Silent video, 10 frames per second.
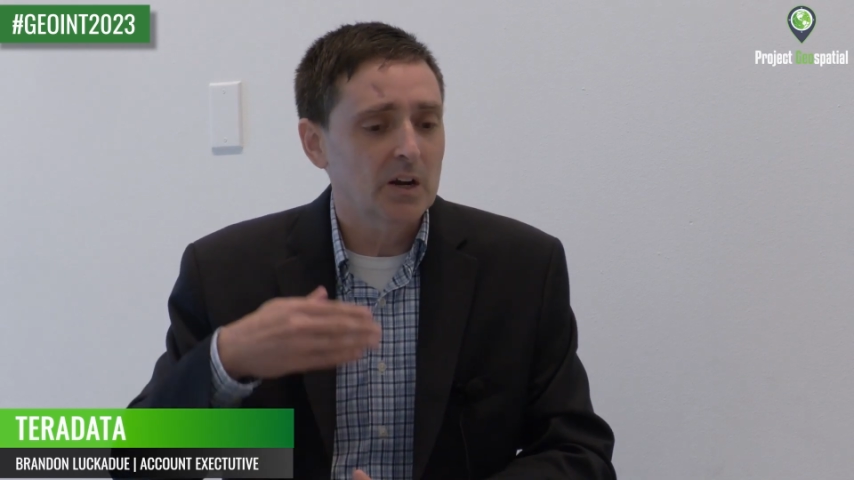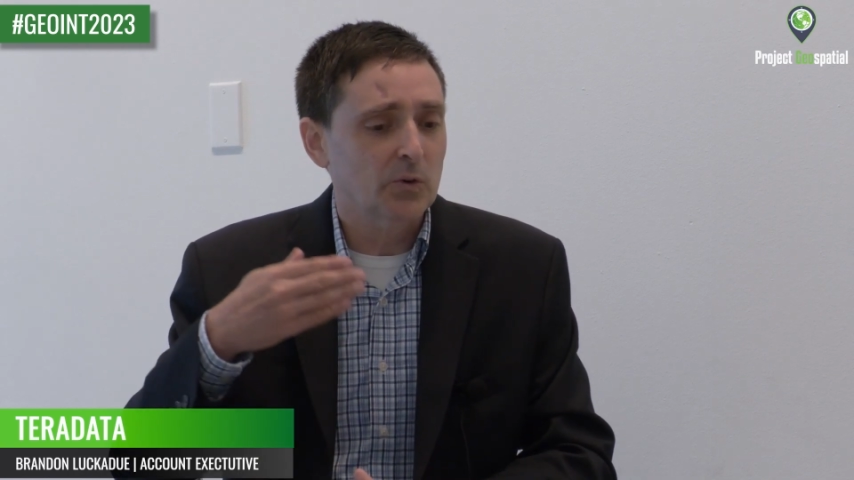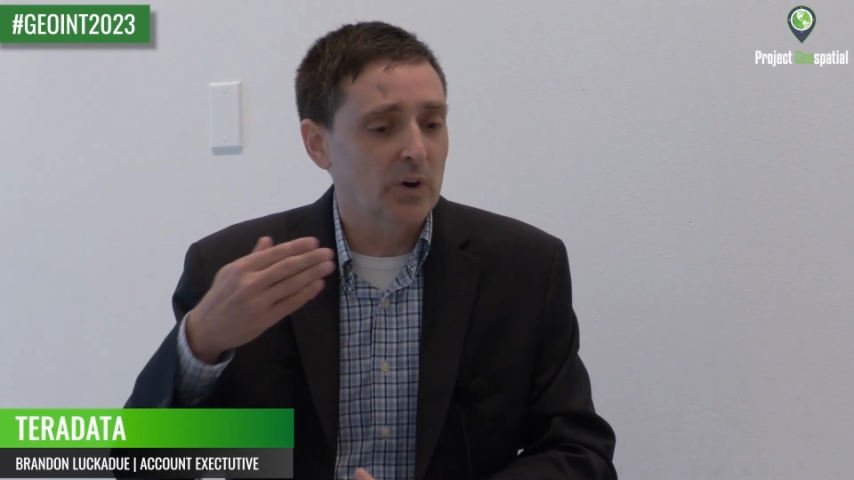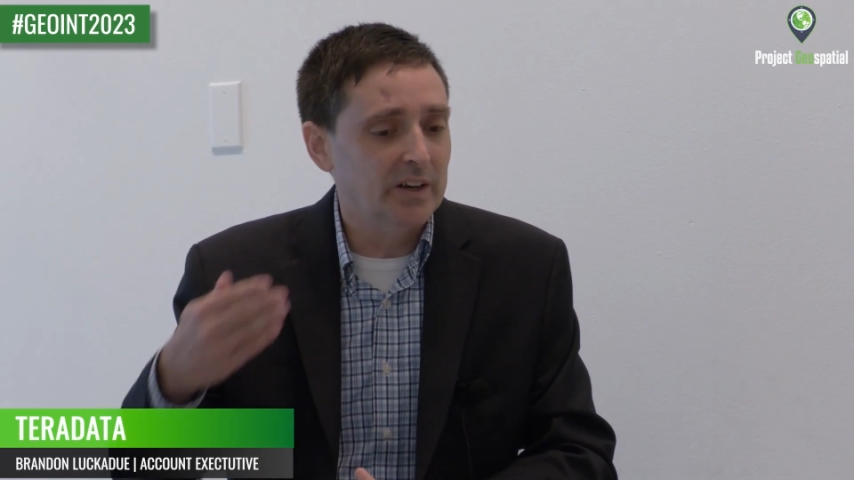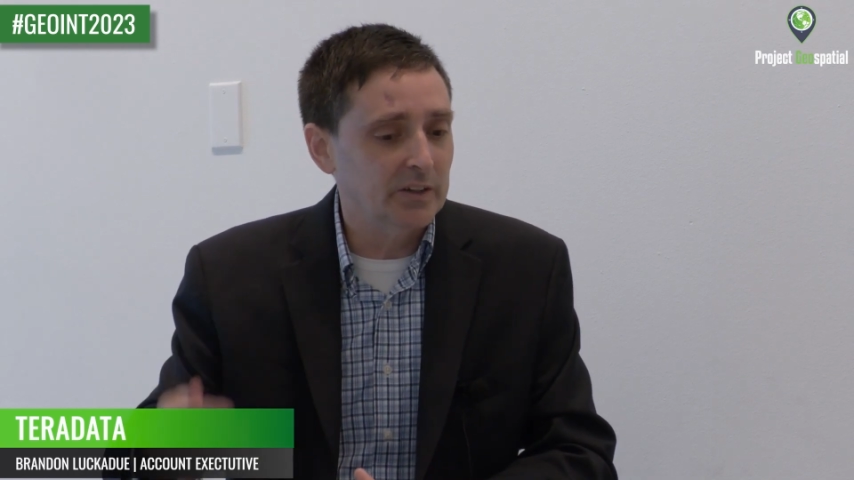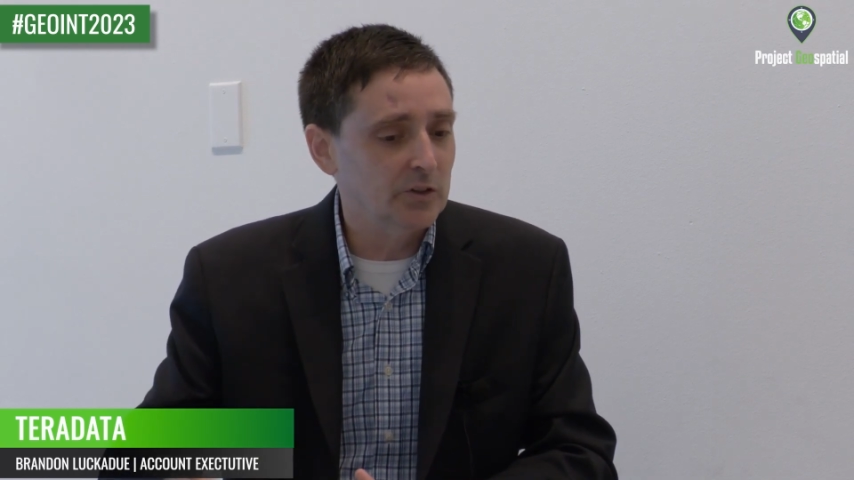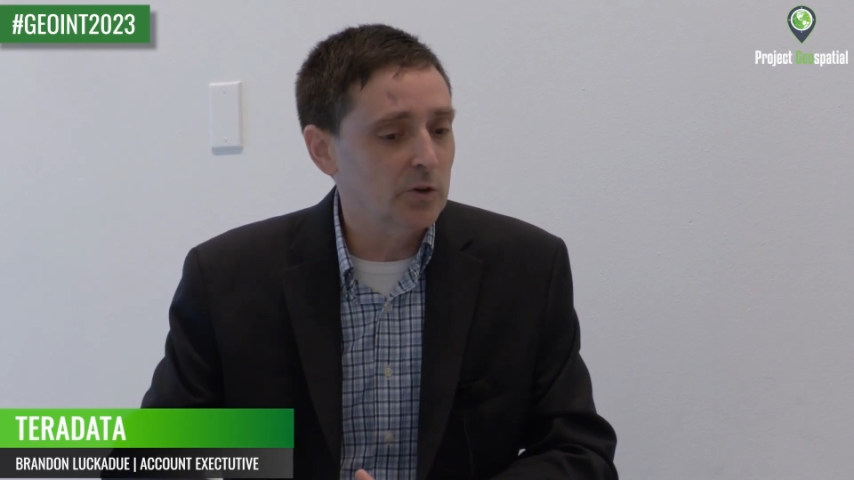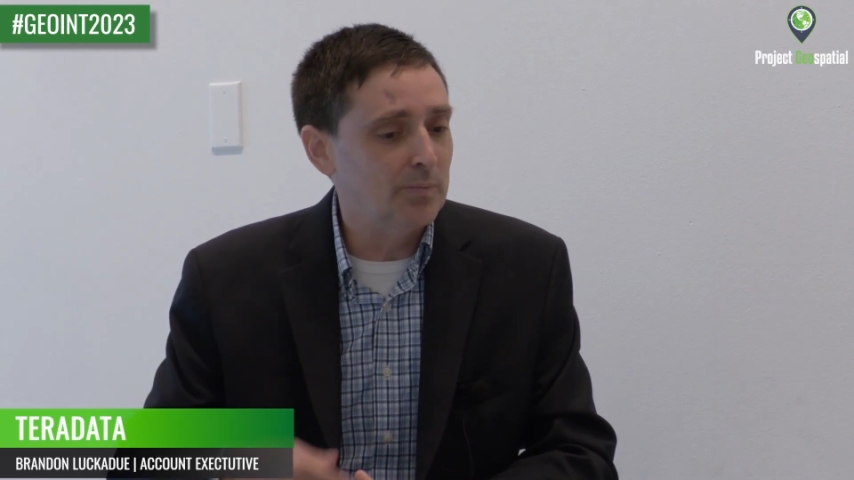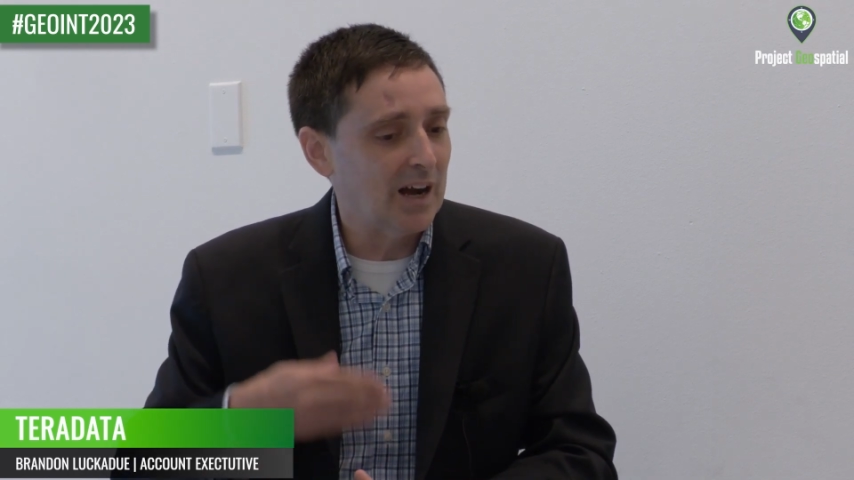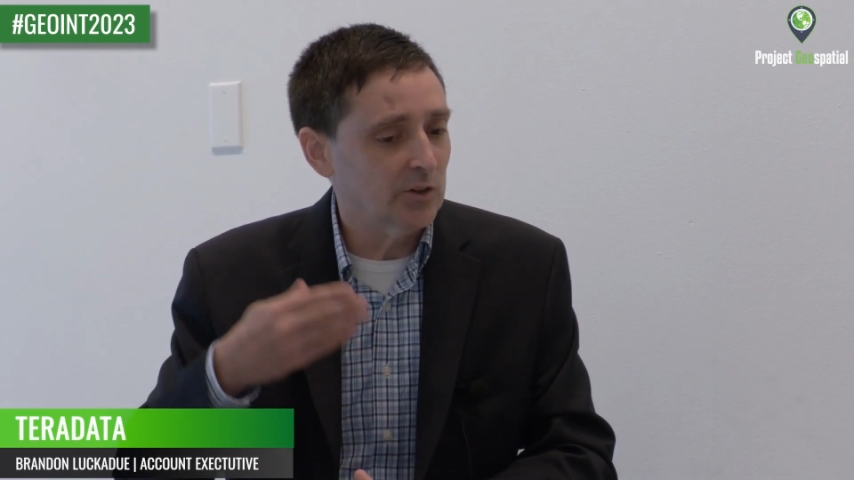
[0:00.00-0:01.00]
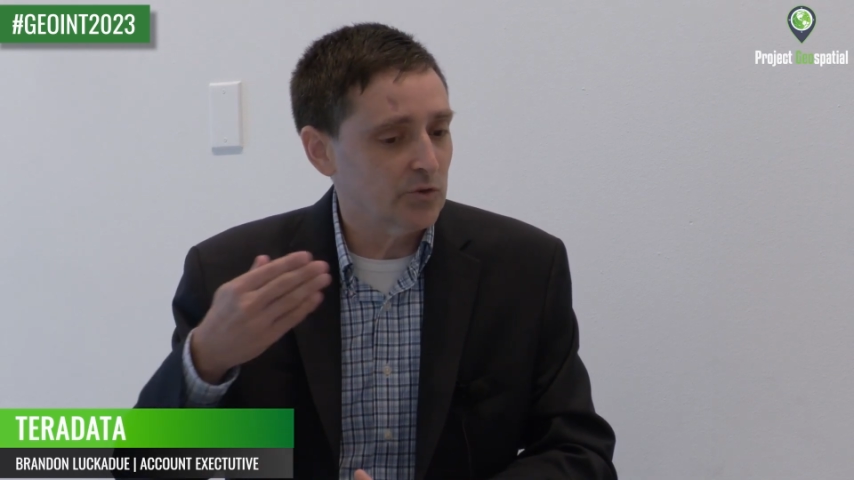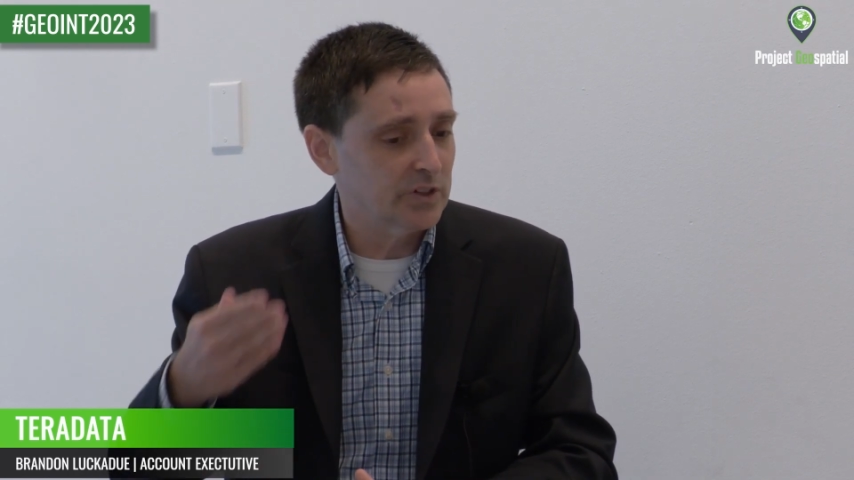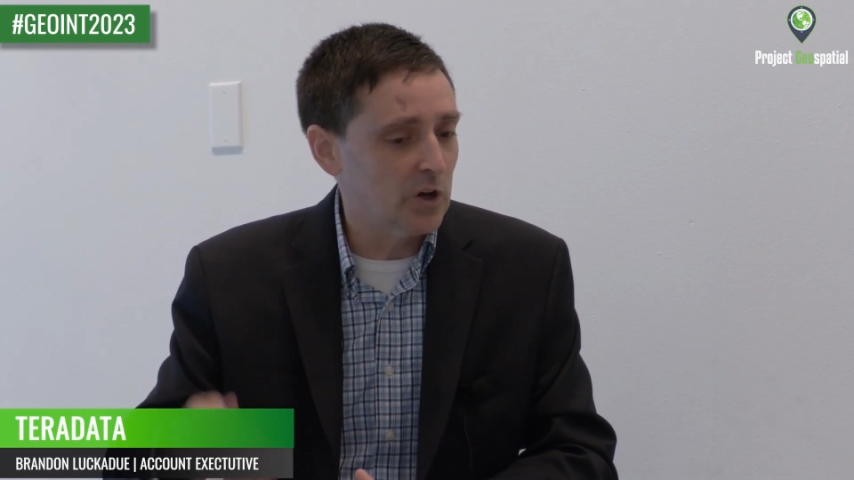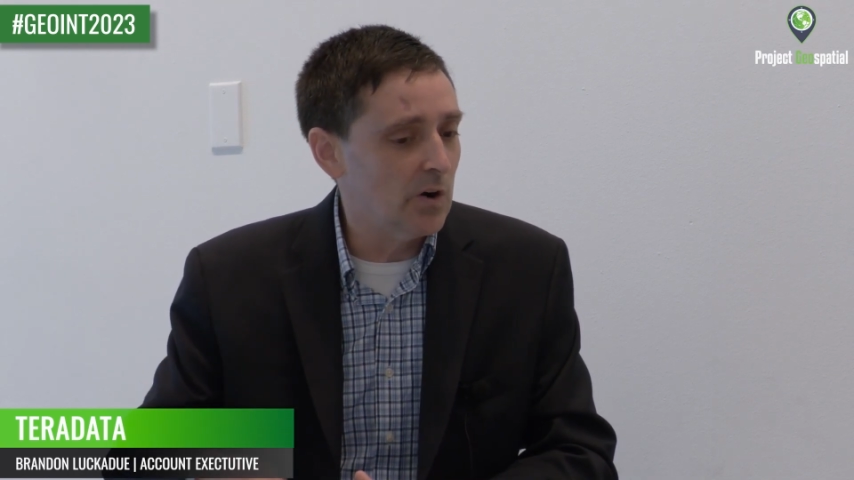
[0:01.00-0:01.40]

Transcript: creating new boundaries